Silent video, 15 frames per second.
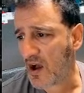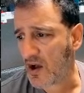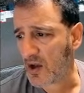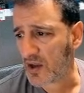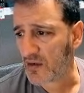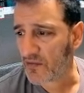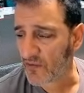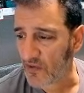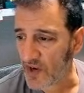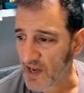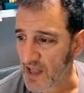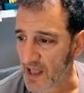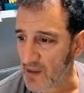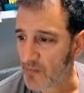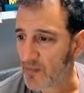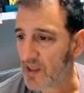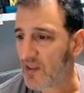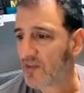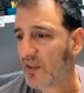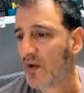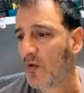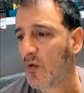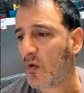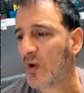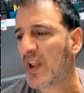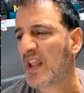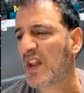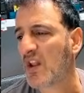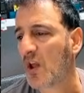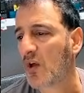I've renamed these. All
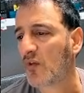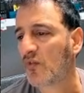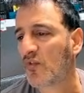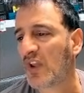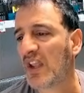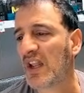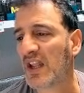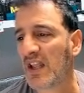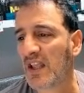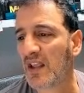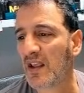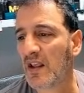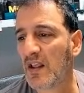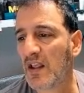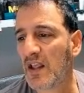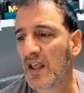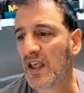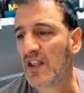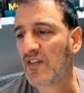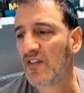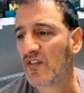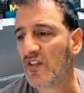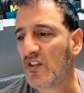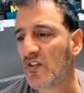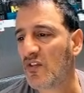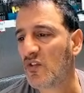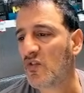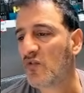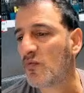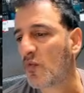it knows really is that
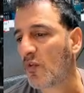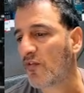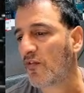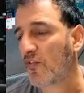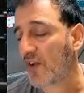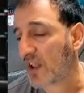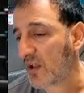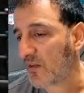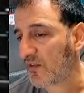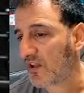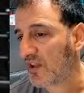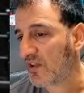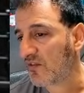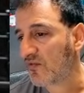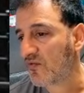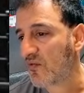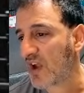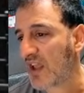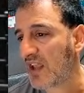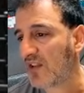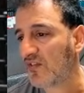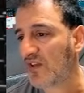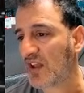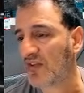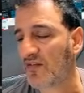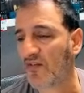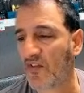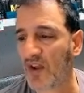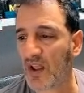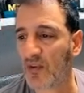you what frequencies, range,
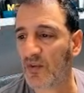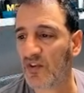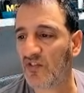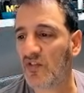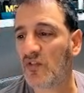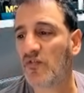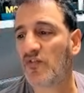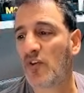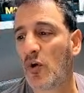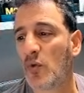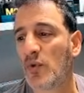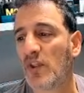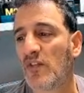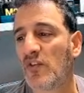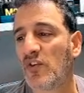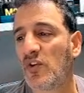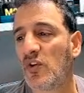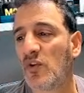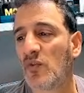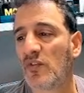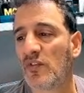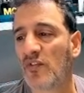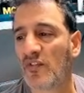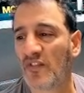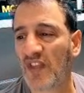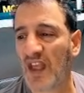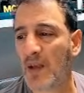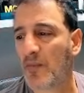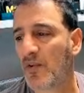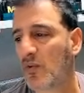and frequencies you've told it to use and
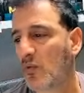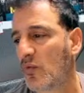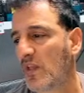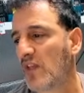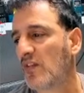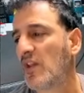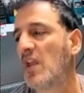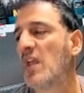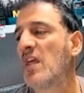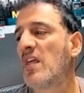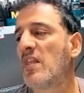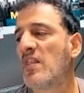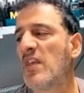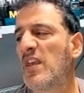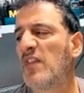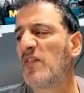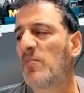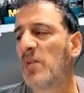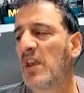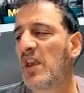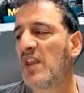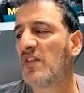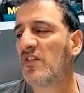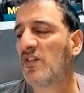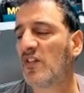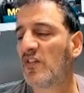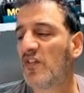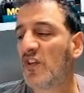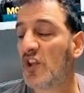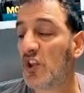step and all this. This bit is
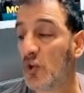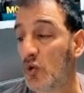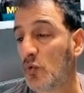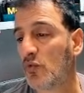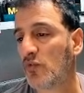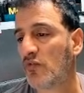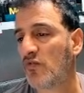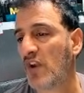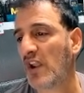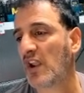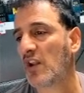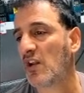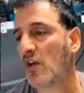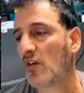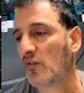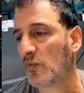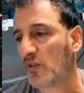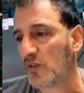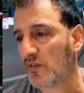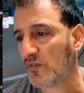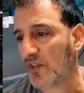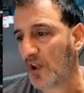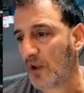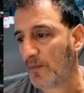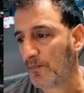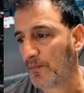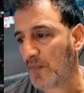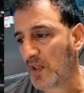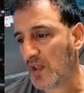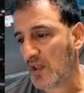just for you to recognize what you've
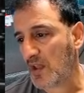done.